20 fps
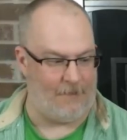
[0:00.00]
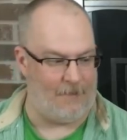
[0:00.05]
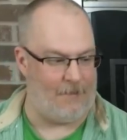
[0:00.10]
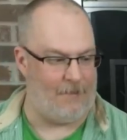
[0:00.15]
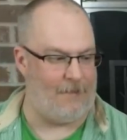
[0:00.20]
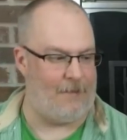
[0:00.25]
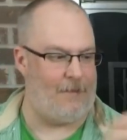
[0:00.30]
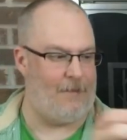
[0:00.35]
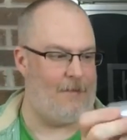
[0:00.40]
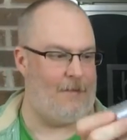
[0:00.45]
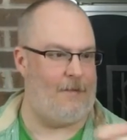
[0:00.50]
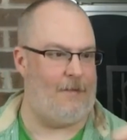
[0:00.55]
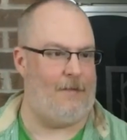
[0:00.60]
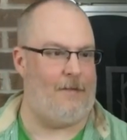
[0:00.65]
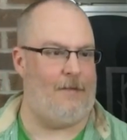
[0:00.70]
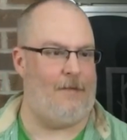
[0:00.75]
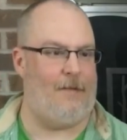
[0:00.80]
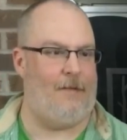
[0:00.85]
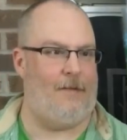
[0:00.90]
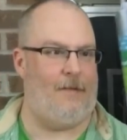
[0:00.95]

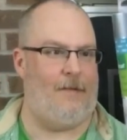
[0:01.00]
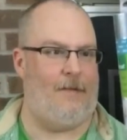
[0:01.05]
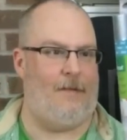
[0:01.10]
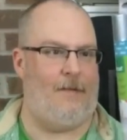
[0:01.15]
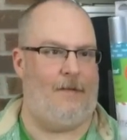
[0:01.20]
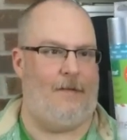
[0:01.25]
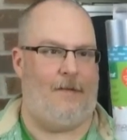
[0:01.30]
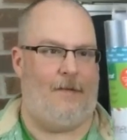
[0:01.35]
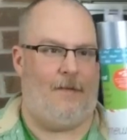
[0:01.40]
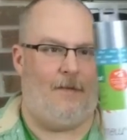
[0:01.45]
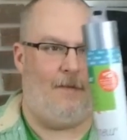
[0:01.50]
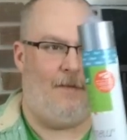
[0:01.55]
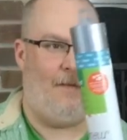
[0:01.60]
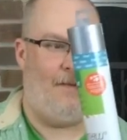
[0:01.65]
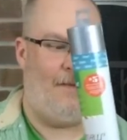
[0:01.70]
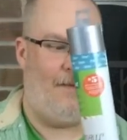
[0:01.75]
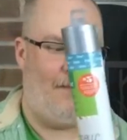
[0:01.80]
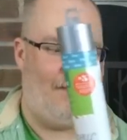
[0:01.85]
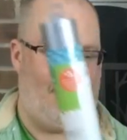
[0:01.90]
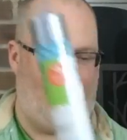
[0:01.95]

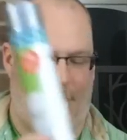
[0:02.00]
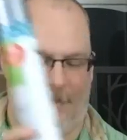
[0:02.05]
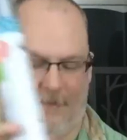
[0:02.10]
(silent)